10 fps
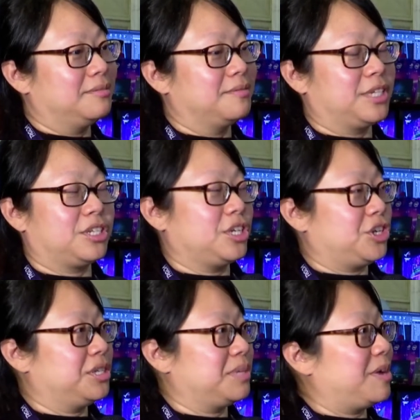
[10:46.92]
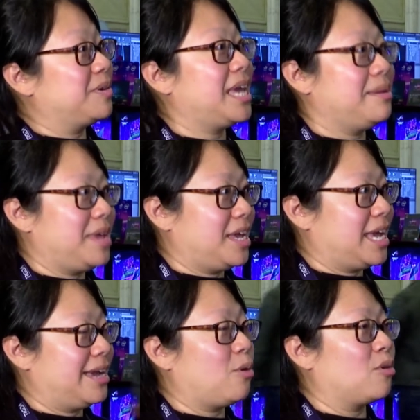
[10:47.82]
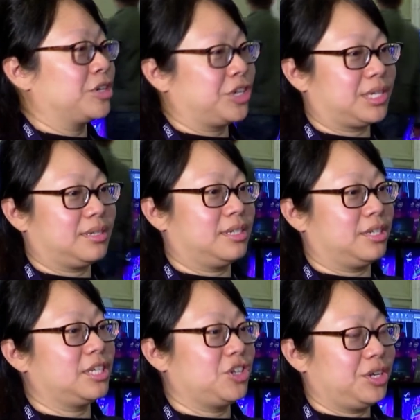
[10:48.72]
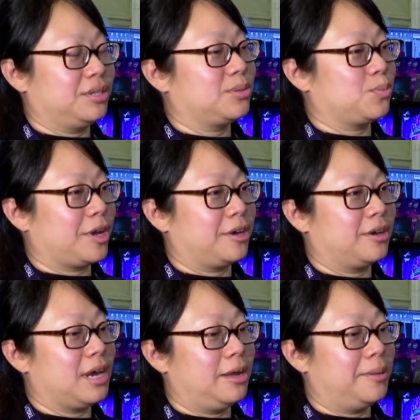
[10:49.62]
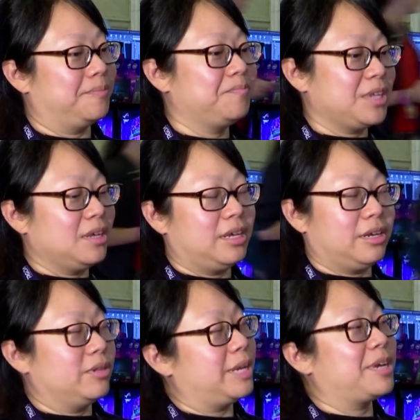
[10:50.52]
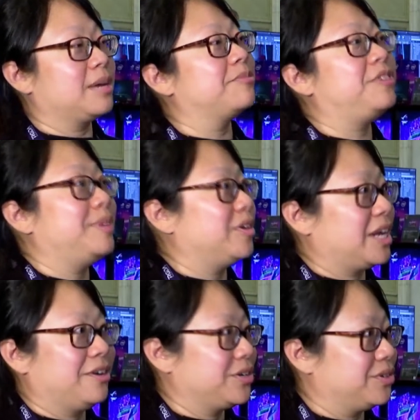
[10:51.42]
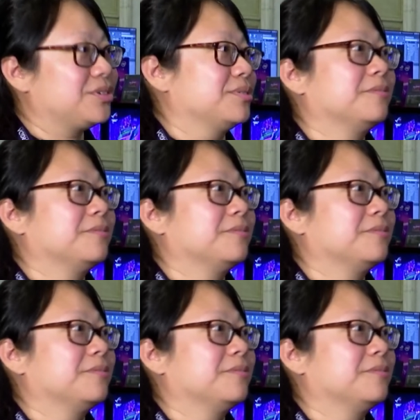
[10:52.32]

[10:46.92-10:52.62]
decisions about game making or just decisions where they become female characters.